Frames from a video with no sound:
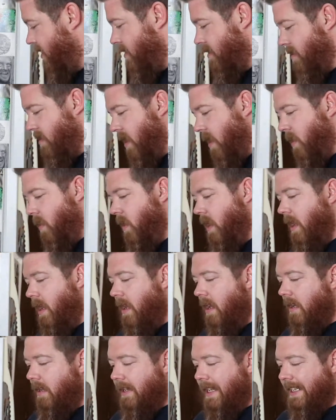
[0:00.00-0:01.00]
So
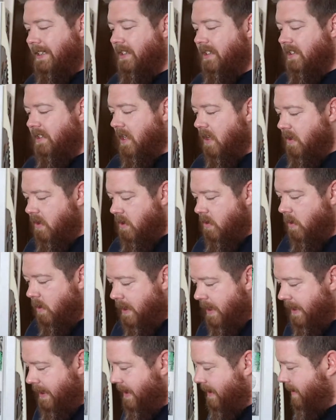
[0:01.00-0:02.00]
let's just start
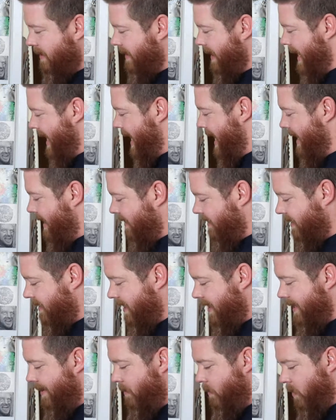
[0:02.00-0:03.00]
cooking this as
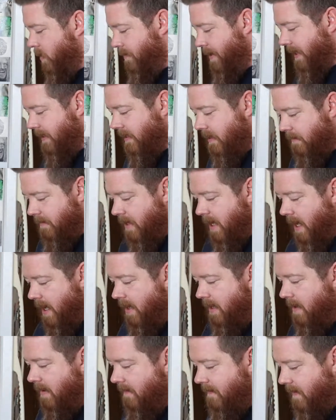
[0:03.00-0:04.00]
it would be some
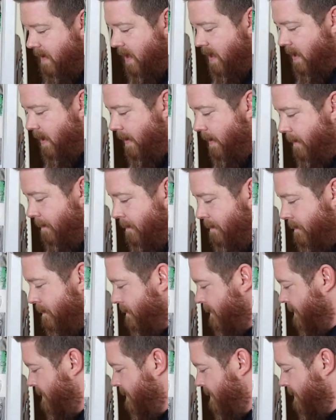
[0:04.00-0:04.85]
kind of